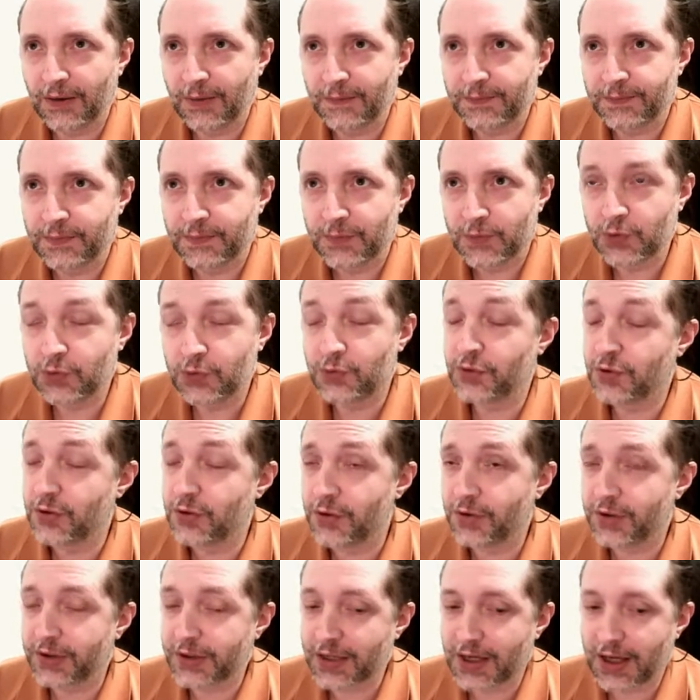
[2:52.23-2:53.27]
draw a
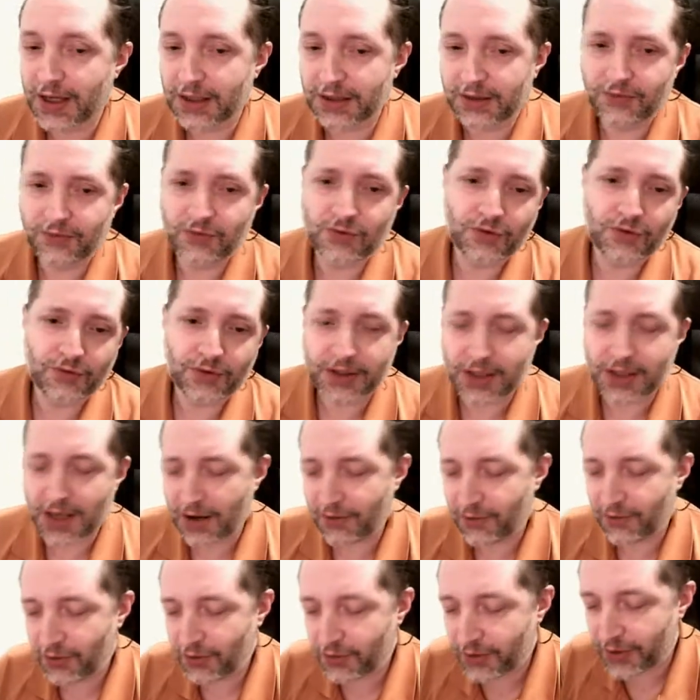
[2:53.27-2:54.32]
card if you already have
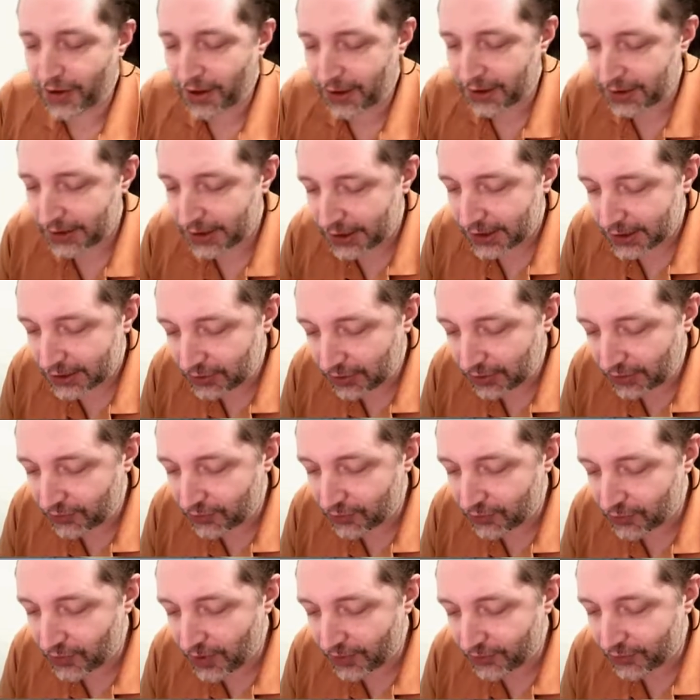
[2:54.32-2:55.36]
aura. So if you draft
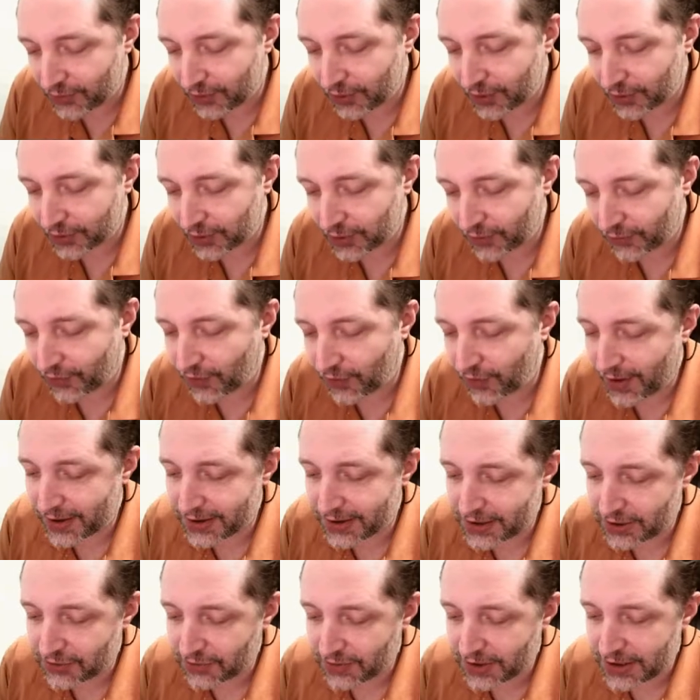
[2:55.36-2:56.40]
a lot of aura, this one
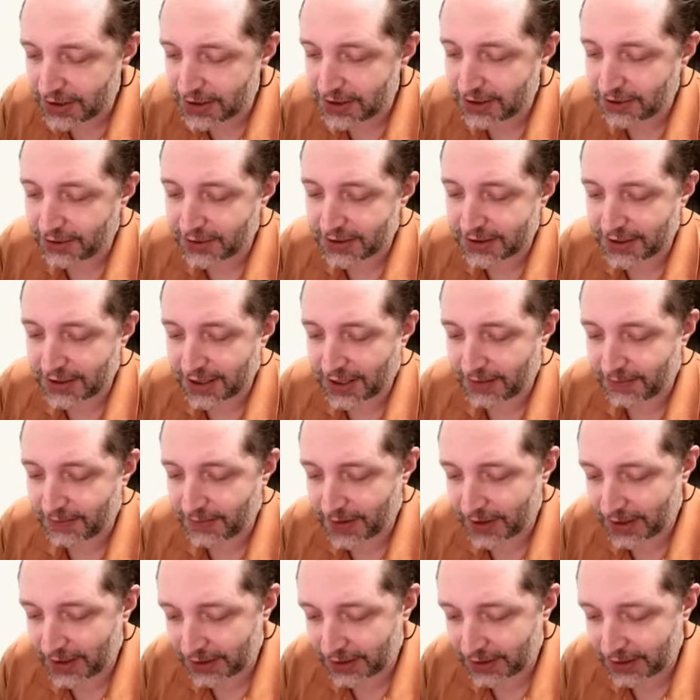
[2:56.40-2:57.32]
is not that bad.